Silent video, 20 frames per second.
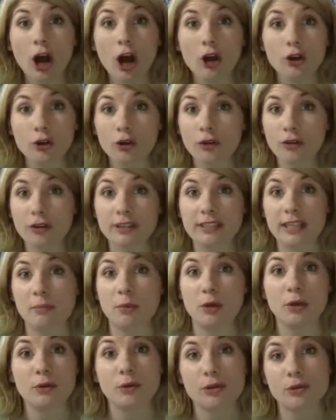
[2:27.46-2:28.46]
Another
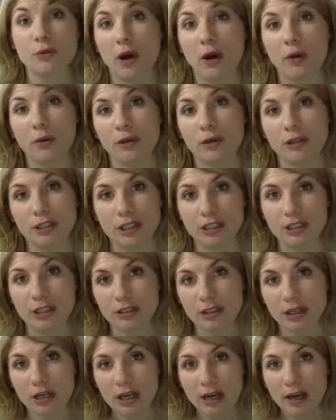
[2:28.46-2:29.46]
Deadly as well, which
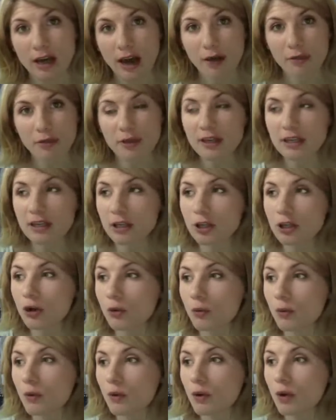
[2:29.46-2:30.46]
is, I think,
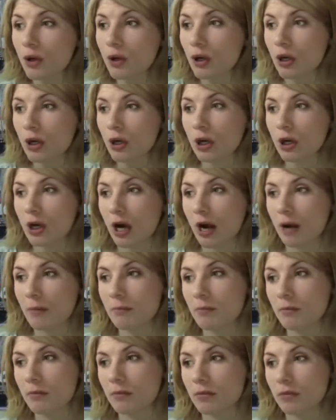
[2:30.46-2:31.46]

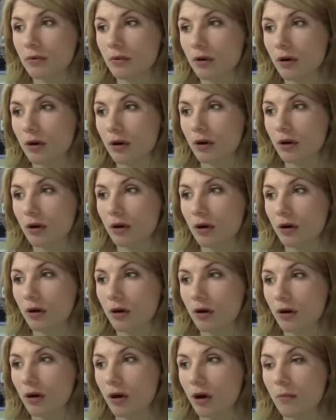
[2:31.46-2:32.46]
I'm
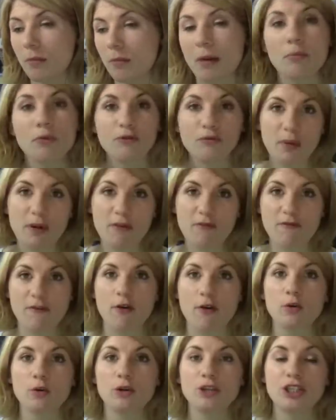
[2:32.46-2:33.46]
a member of
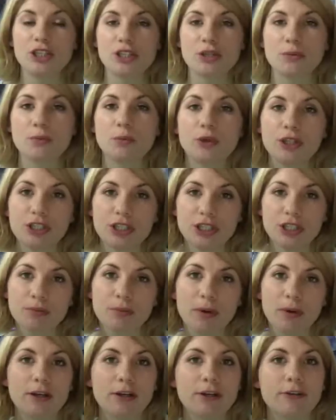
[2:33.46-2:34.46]
BIFA, which is the British
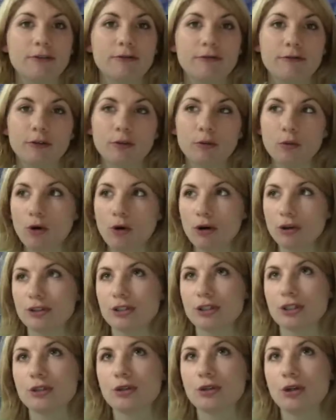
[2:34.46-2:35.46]
Independent Film
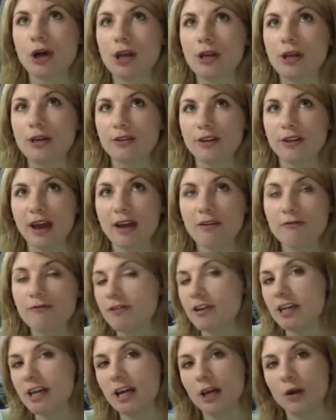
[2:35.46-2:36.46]
Awards, and
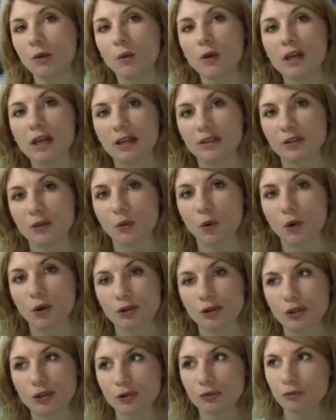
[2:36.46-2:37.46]
every year we get to
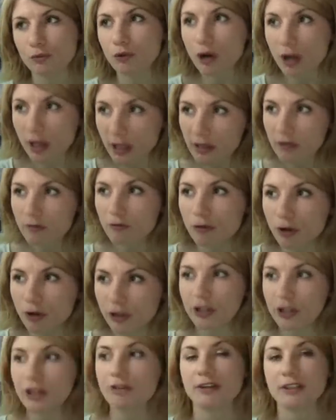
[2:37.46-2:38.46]
watch some really,
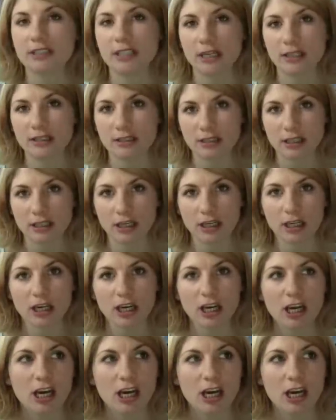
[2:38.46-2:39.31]
really fantastic